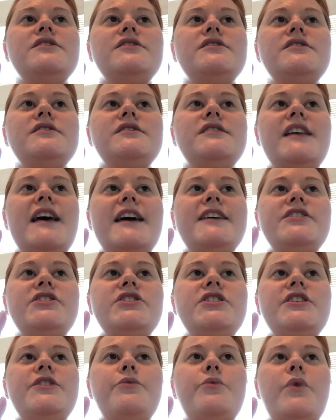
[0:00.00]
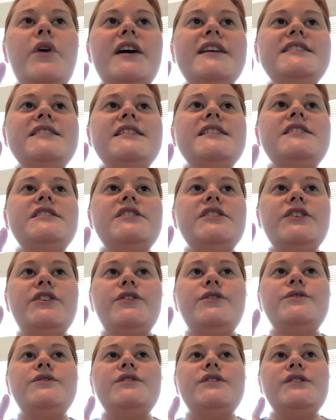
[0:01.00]
that she wanted to
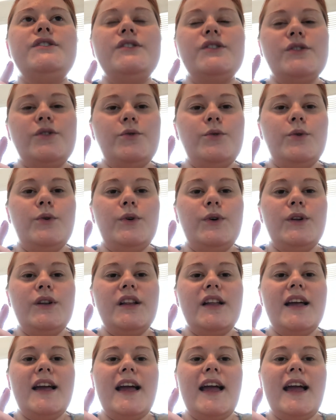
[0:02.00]
go to school